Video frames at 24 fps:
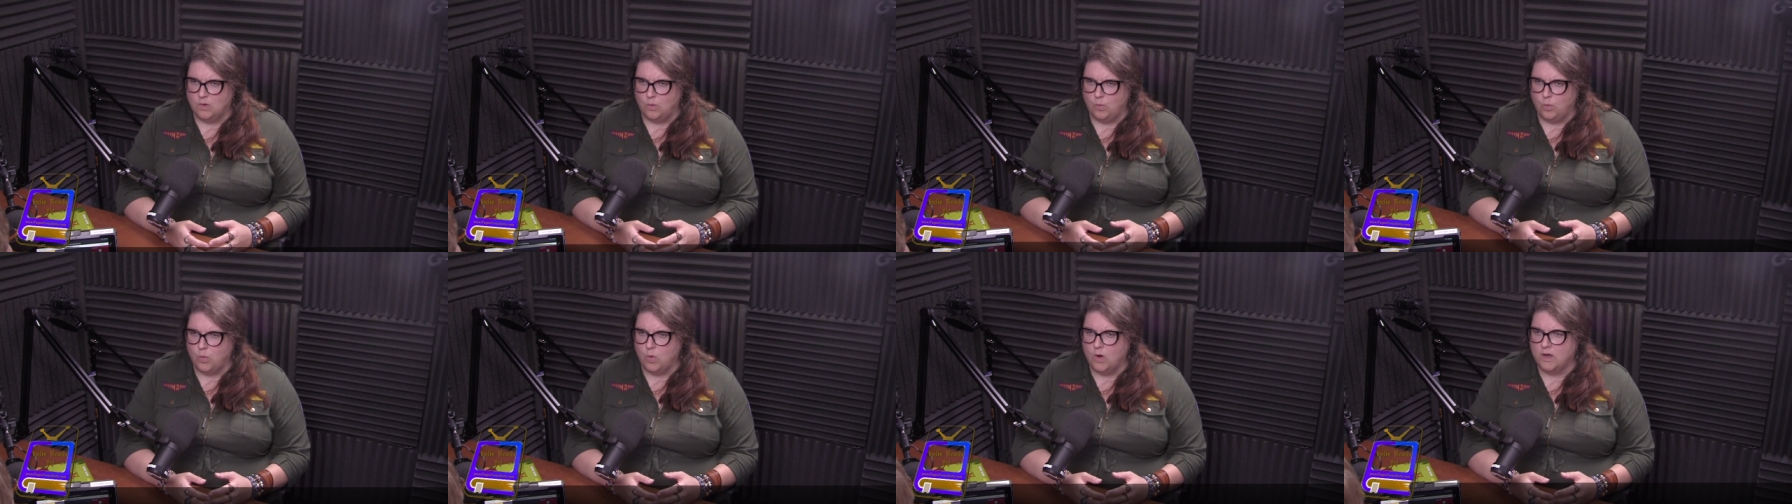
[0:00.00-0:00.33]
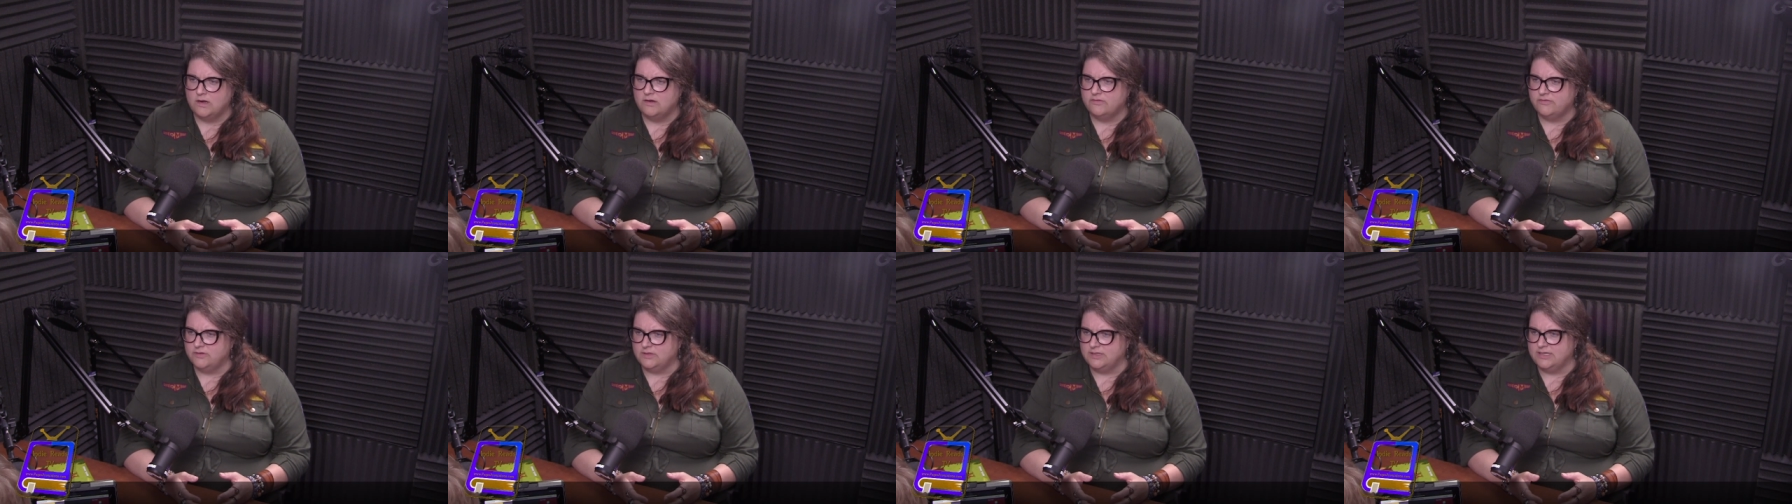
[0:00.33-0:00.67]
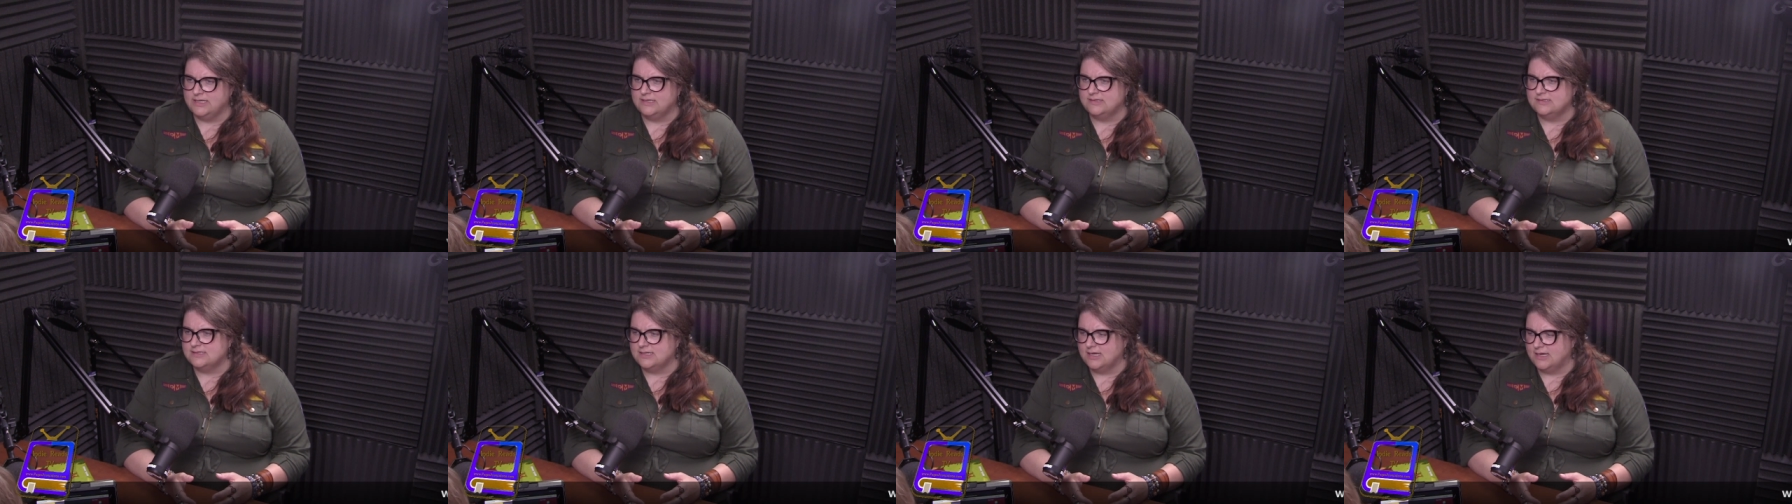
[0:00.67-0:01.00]
wonderful
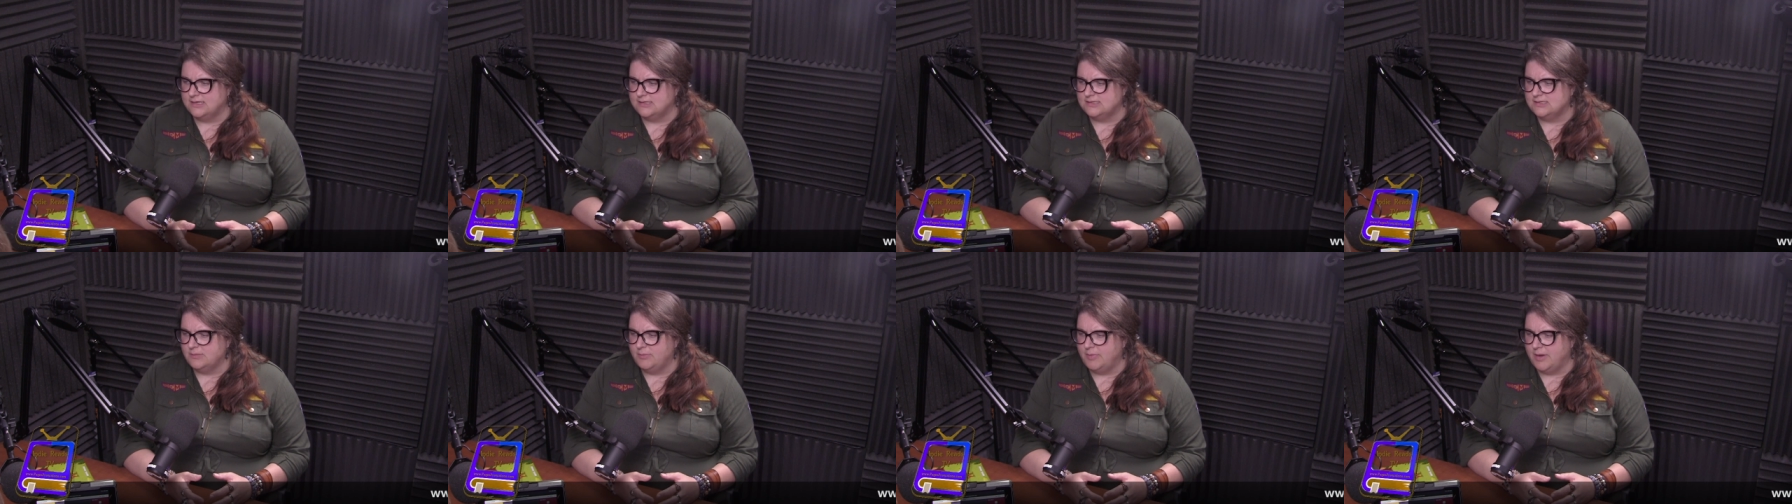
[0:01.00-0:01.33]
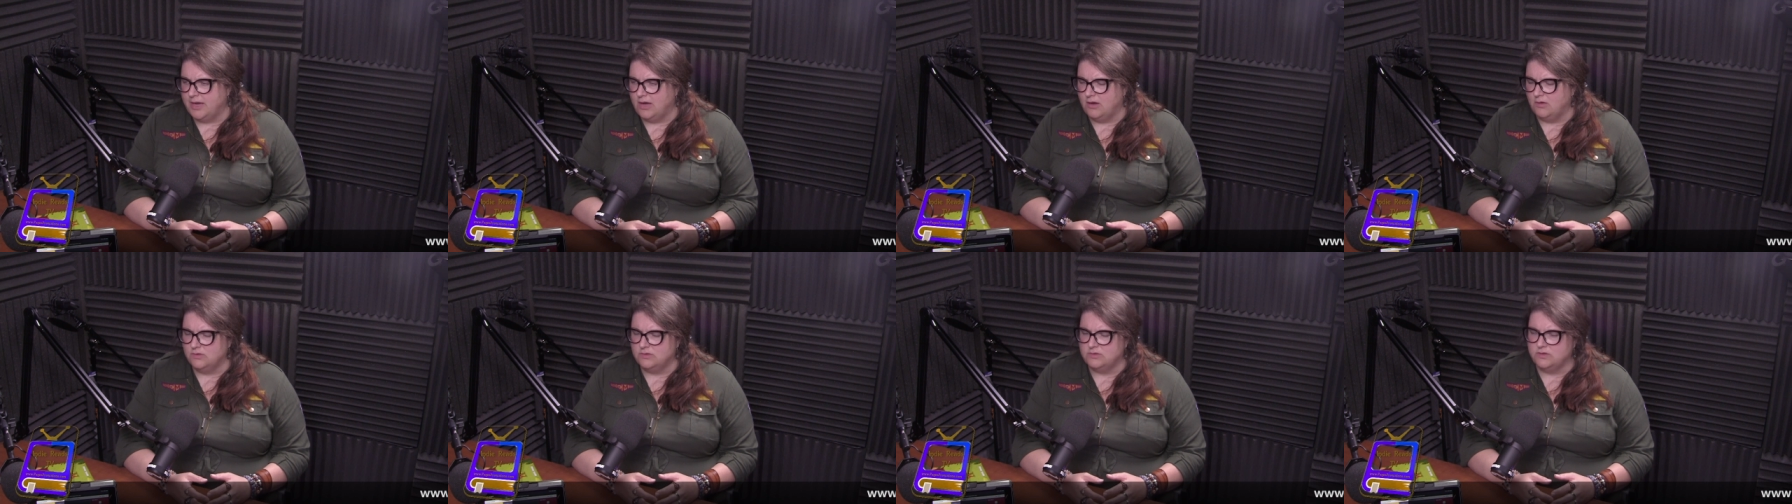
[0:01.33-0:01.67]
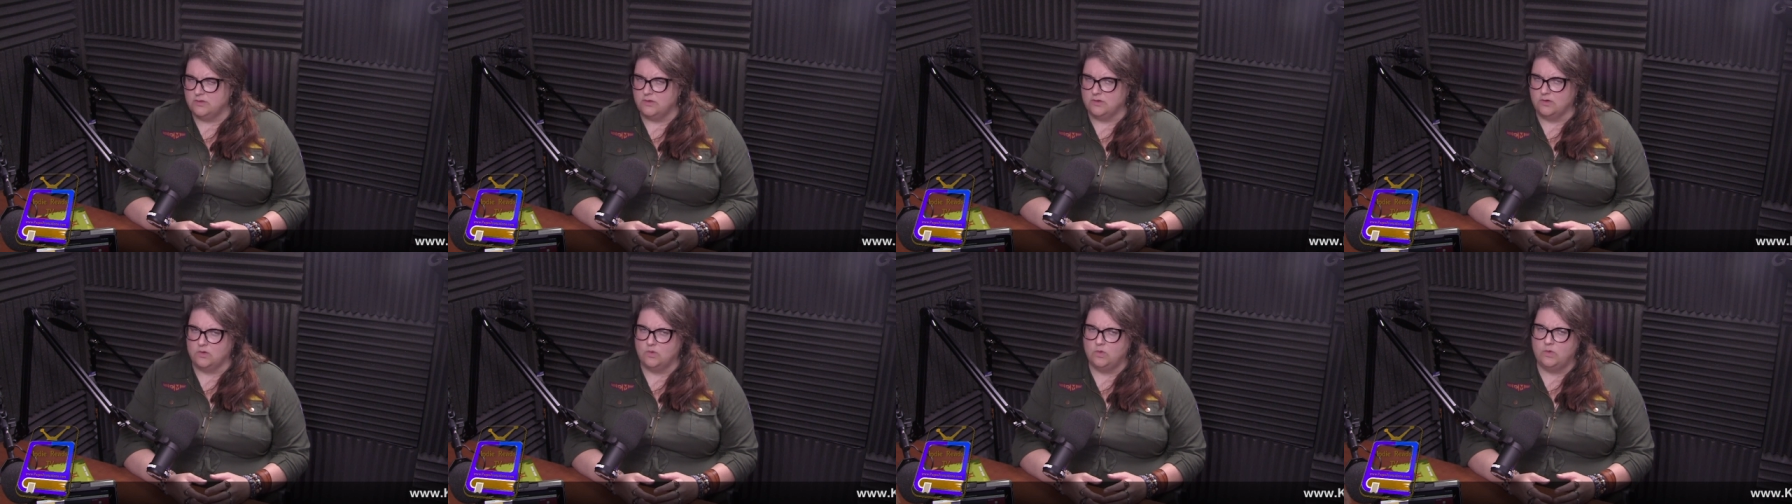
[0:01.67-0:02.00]
insights about
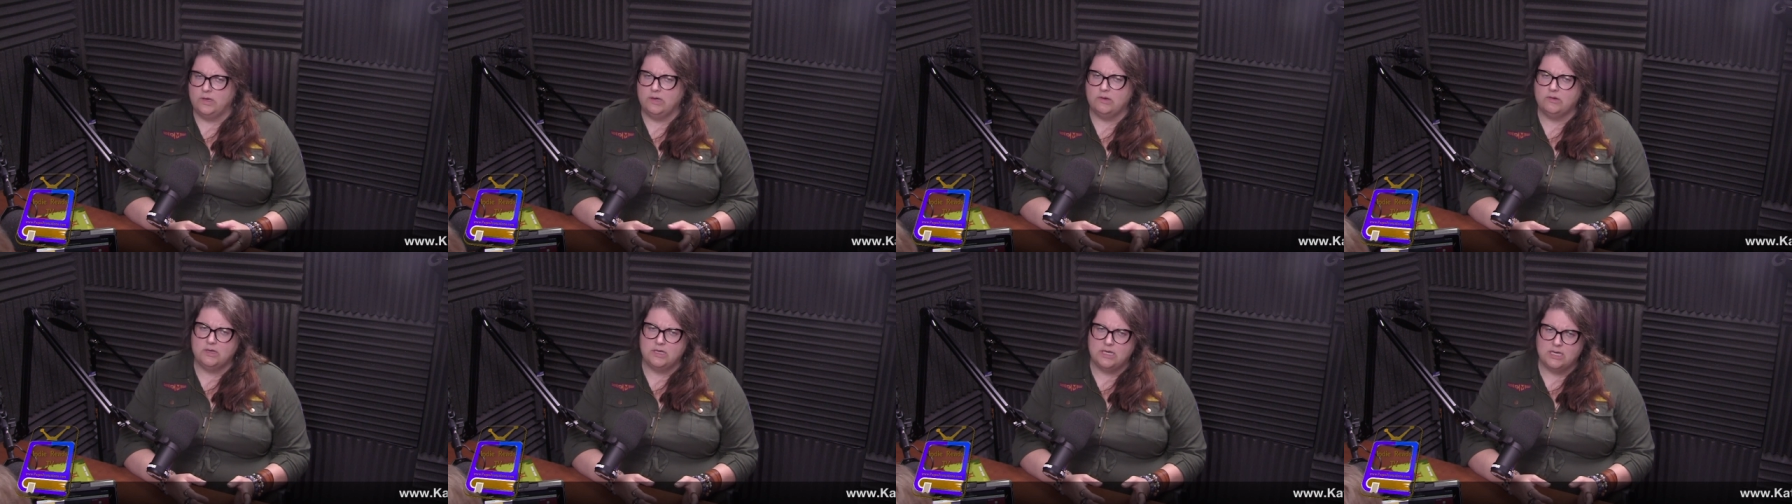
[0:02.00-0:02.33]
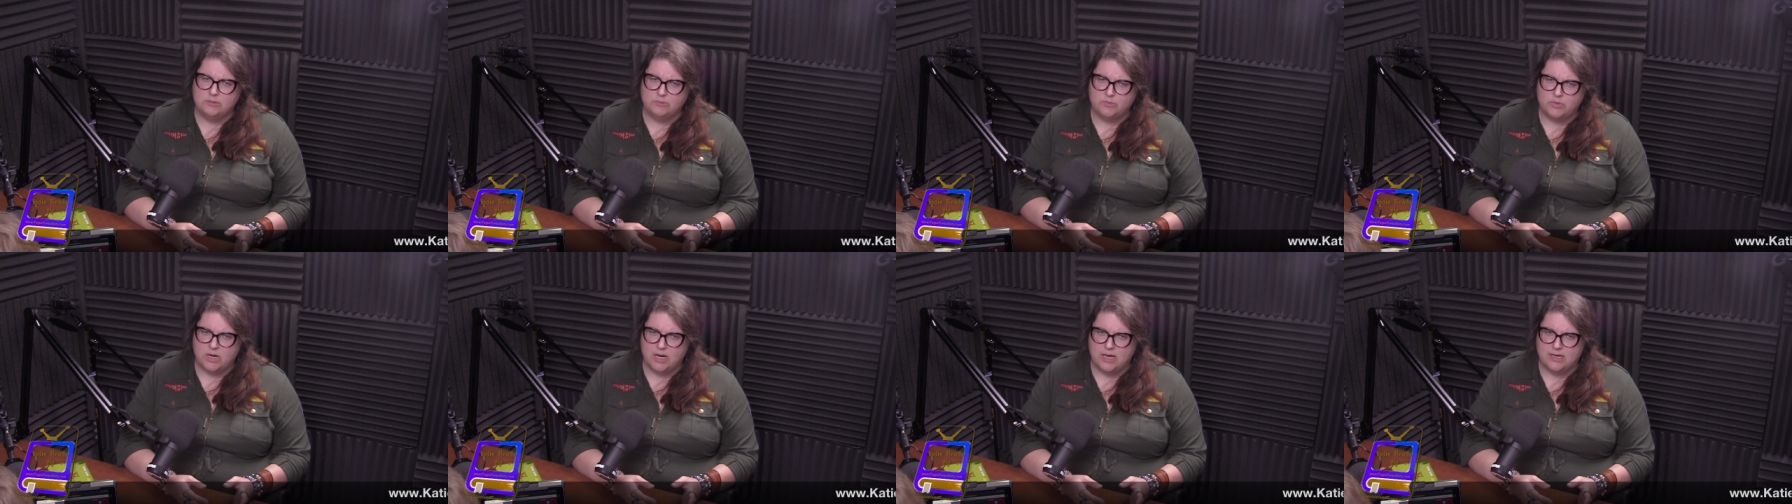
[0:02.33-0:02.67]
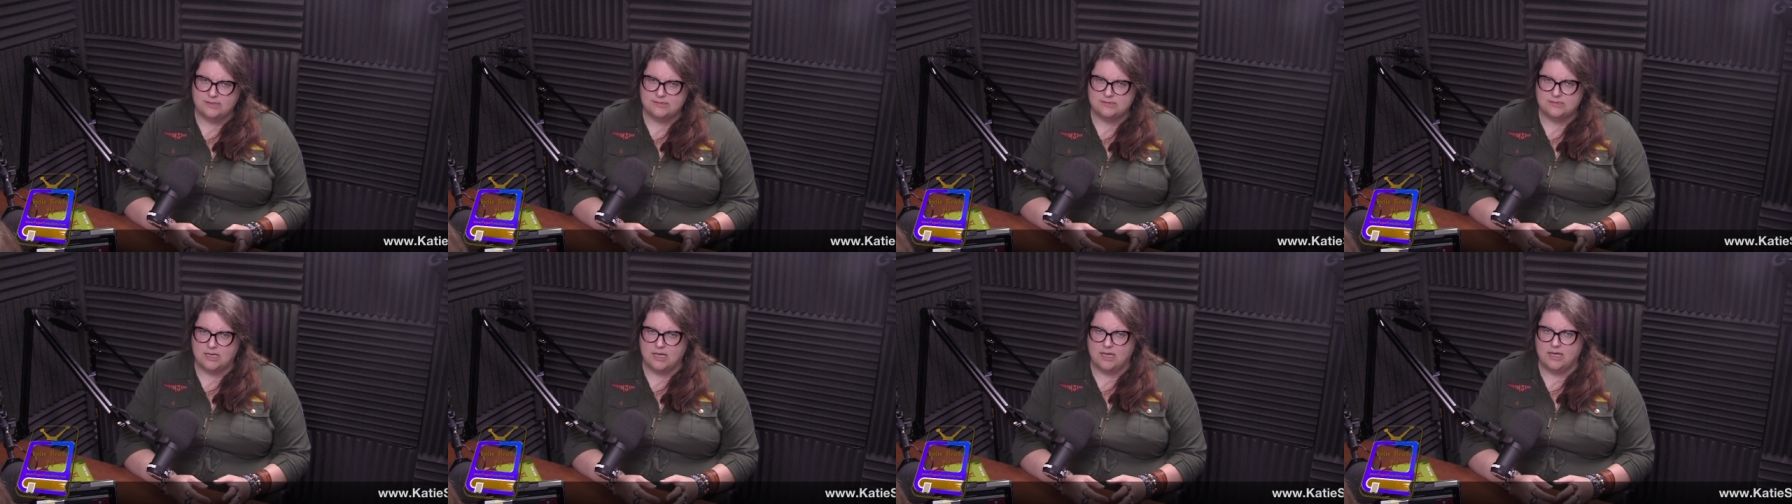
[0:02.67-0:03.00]
the querying
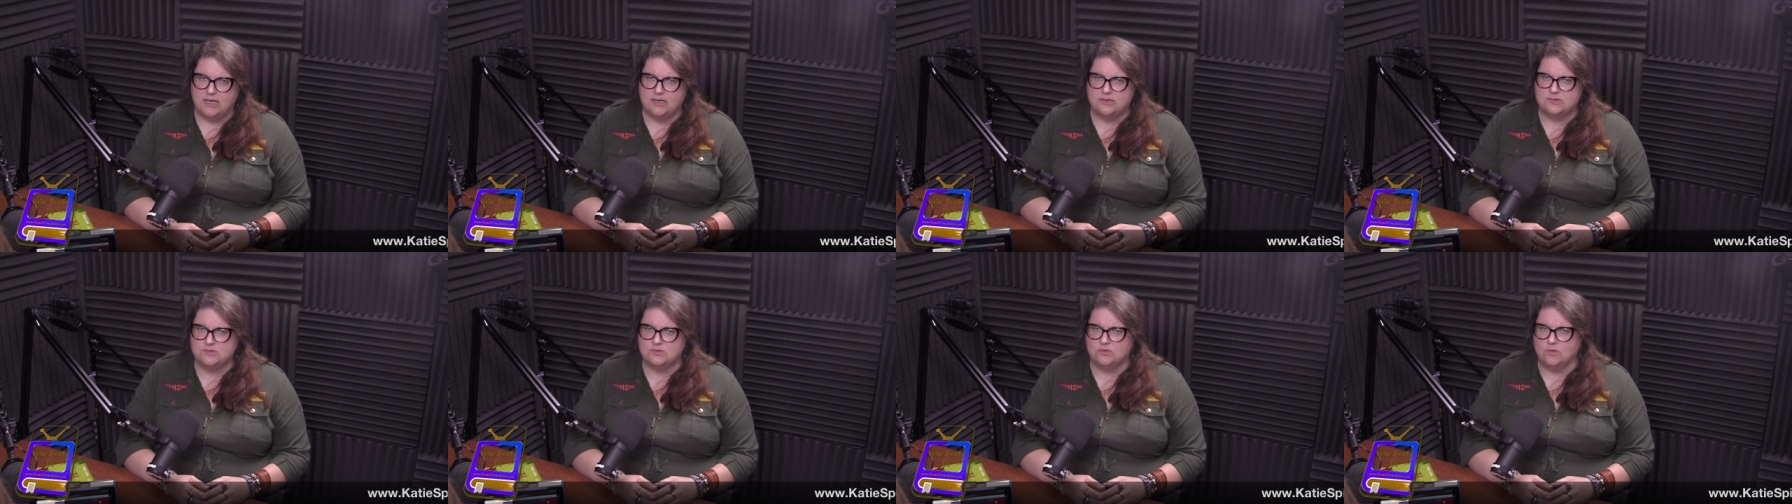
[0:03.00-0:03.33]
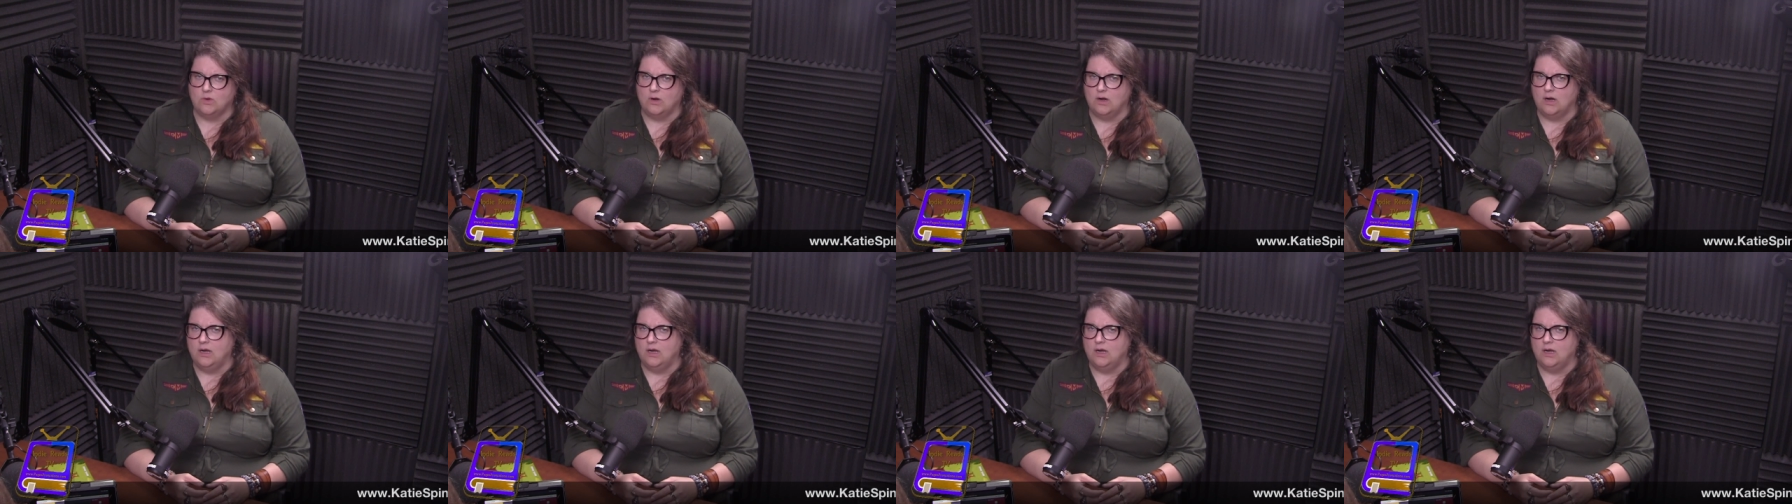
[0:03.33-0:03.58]
process or